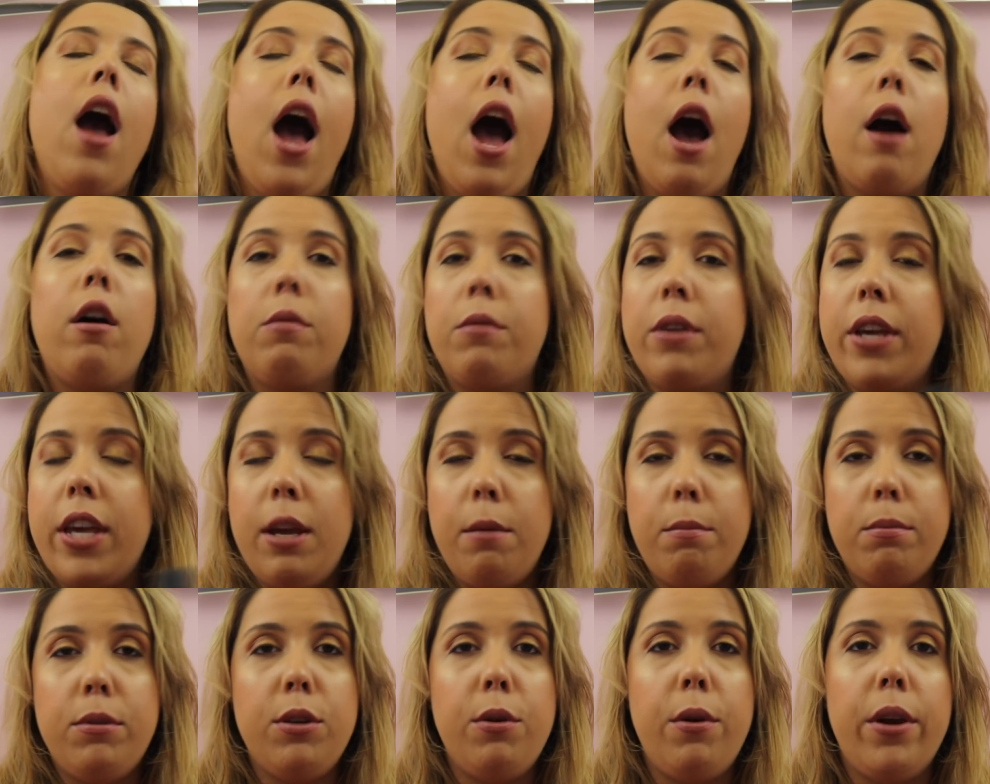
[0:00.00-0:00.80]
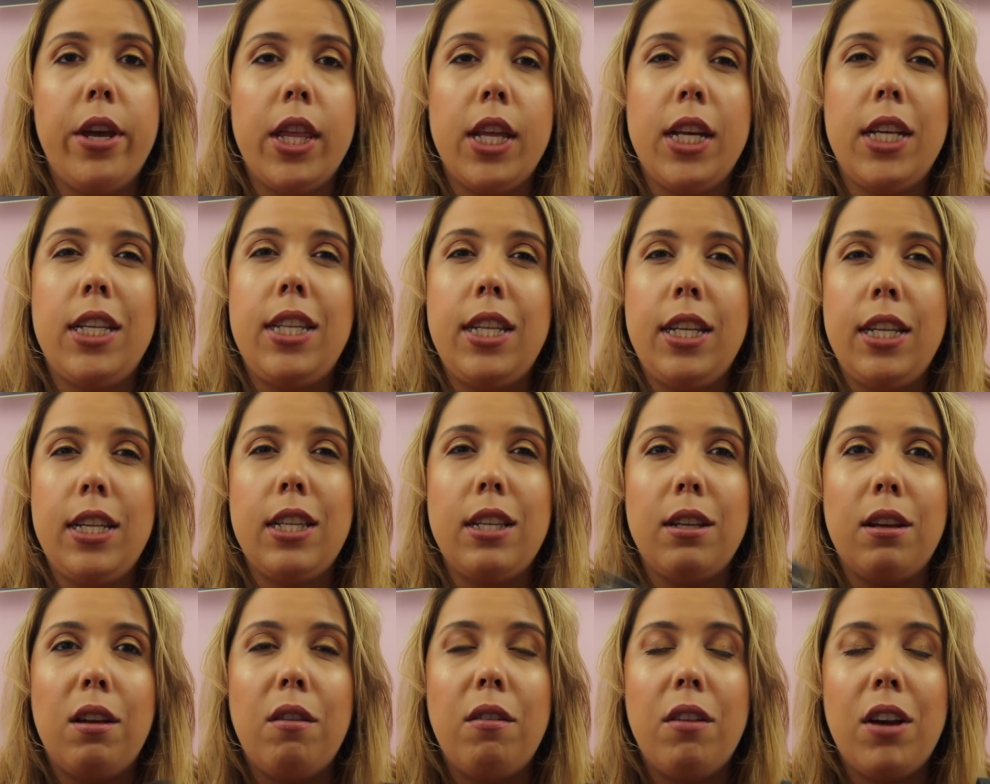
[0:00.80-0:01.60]
I'll keep doing this.
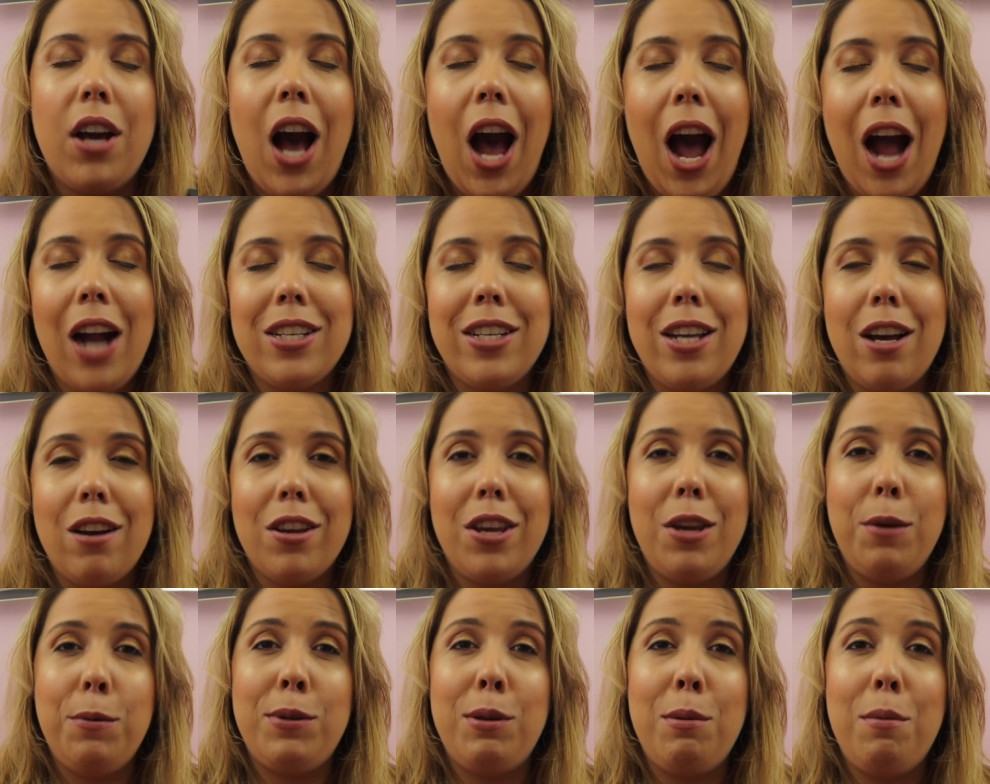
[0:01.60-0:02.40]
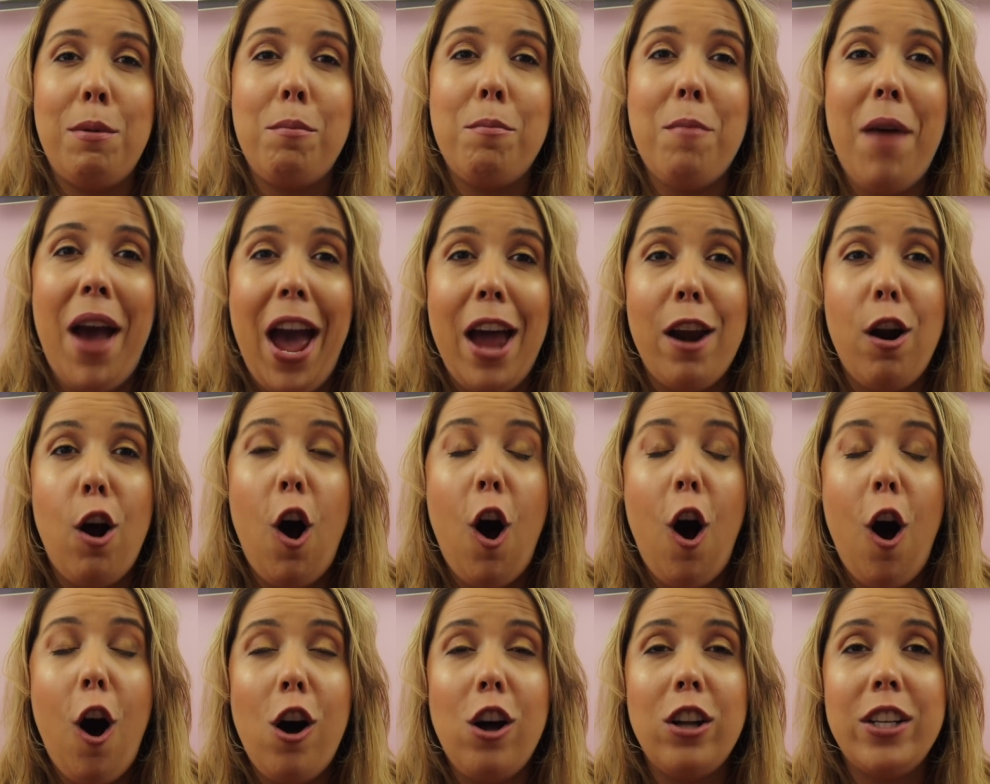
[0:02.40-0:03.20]
This cocktail keeps me matte
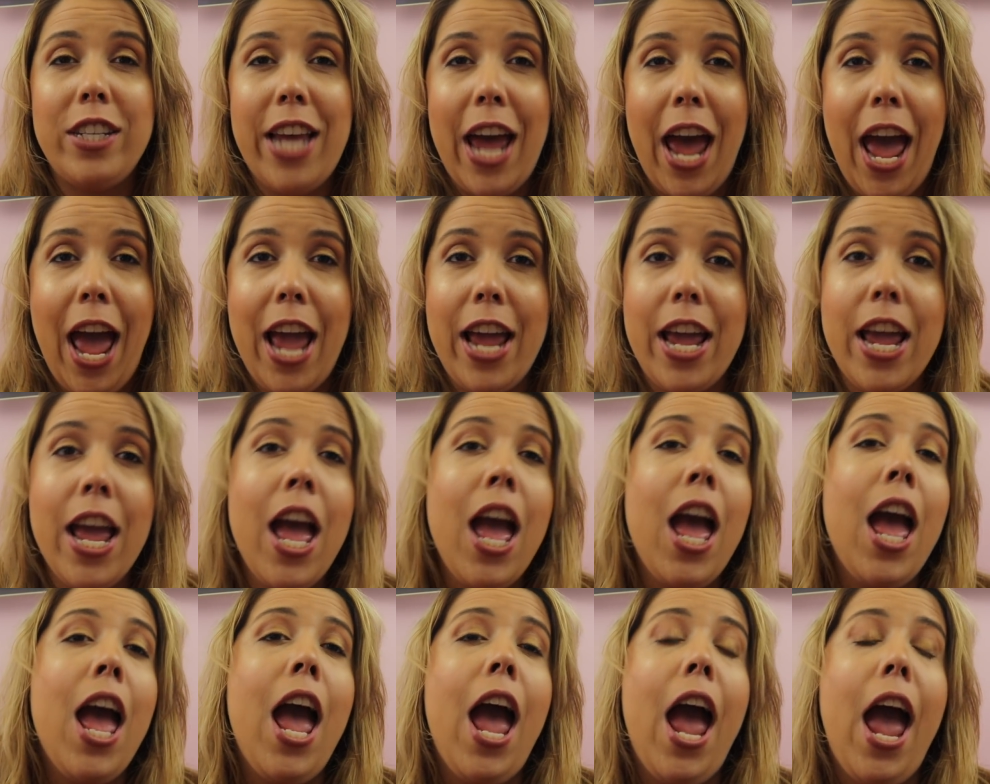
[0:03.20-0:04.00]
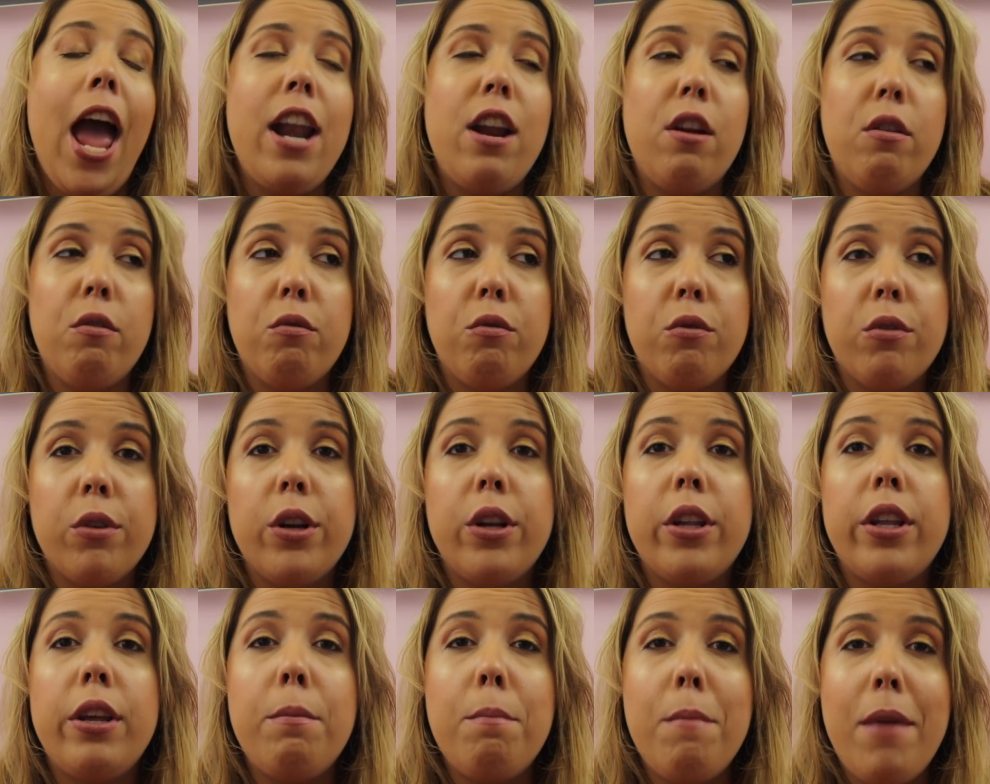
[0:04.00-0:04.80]
all day and it
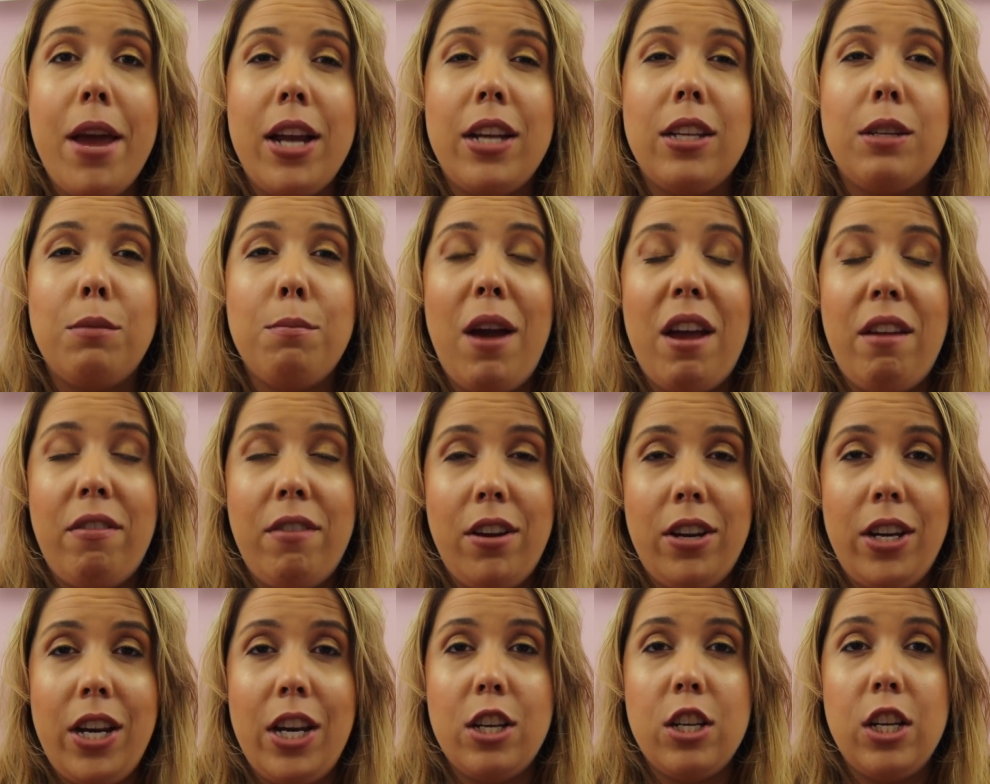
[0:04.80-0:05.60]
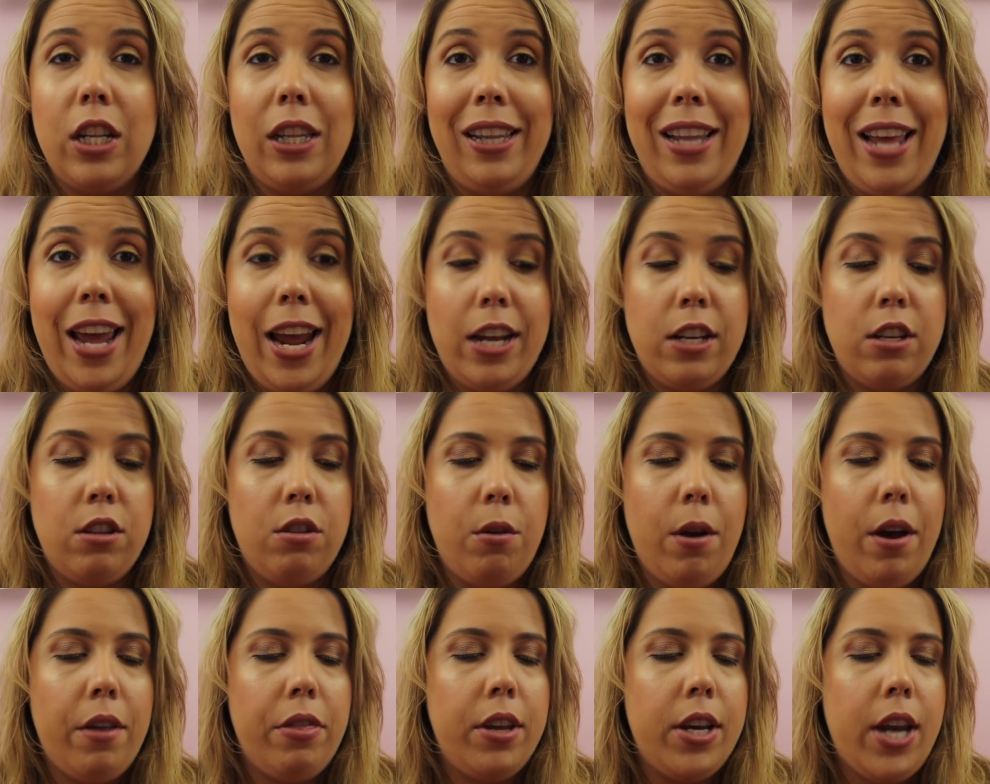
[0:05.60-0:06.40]
really makes my foundation last
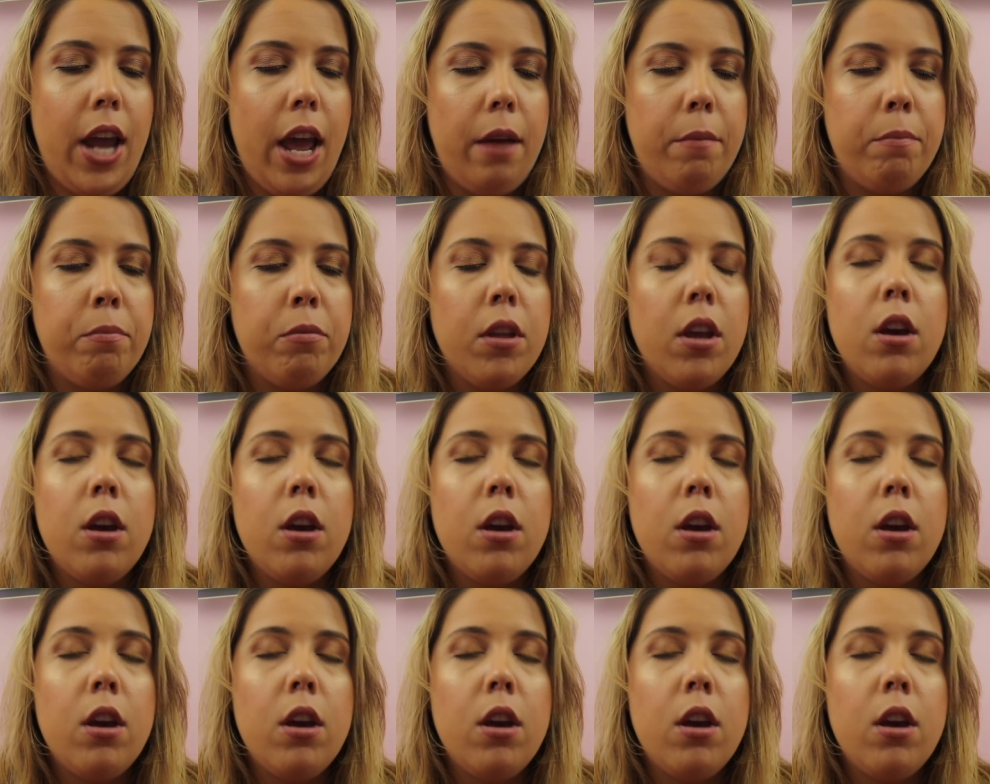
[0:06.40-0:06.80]
throughout the day.